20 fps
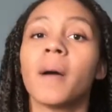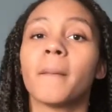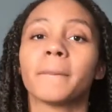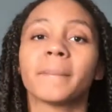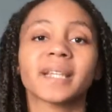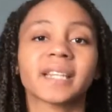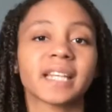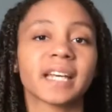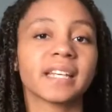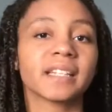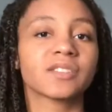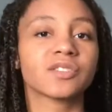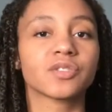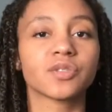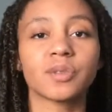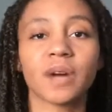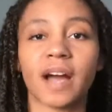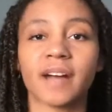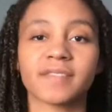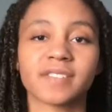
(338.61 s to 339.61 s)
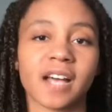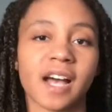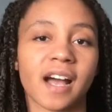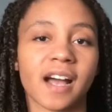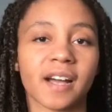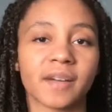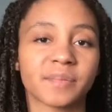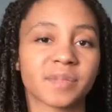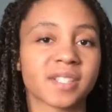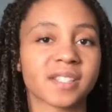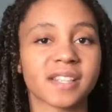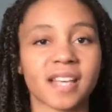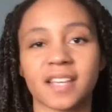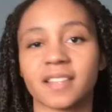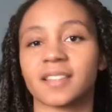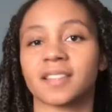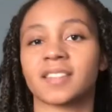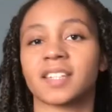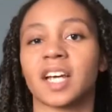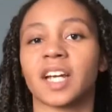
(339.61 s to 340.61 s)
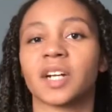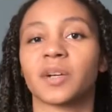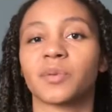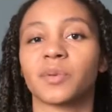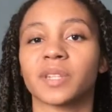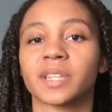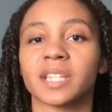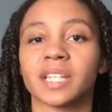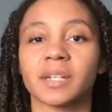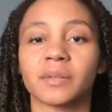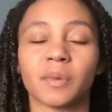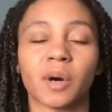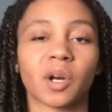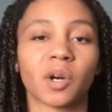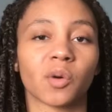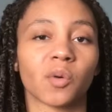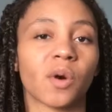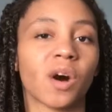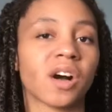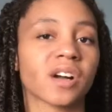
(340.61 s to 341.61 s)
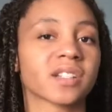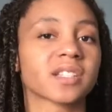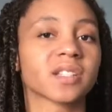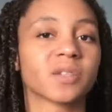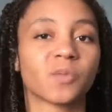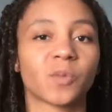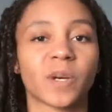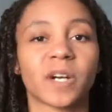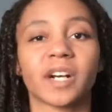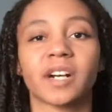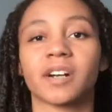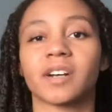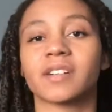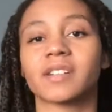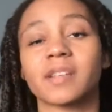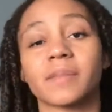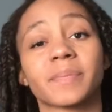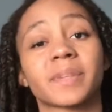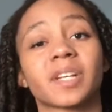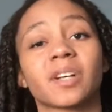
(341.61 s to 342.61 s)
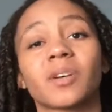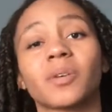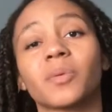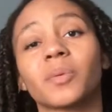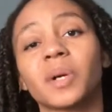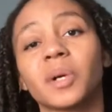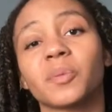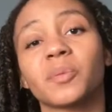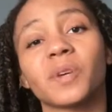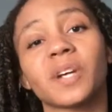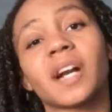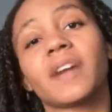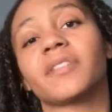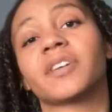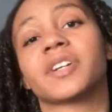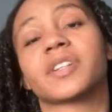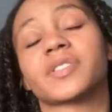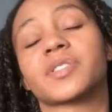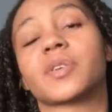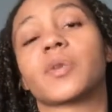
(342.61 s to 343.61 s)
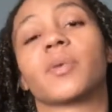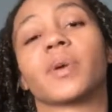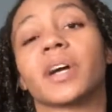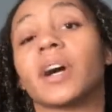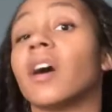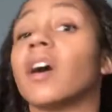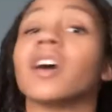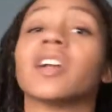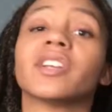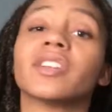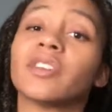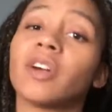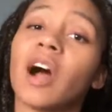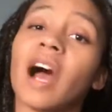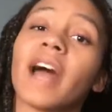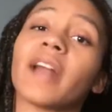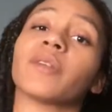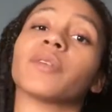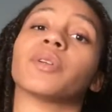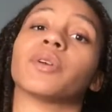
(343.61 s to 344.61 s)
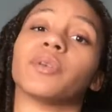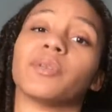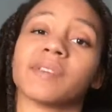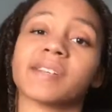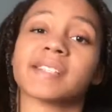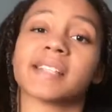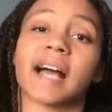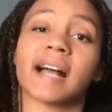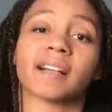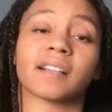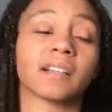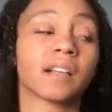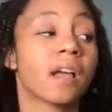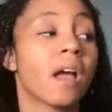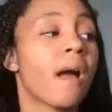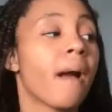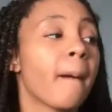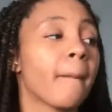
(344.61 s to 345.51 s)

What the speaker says: but they do have time to take the letter with them on a walk somewhere or something, or whatever is going on. You know, I don't know exactly.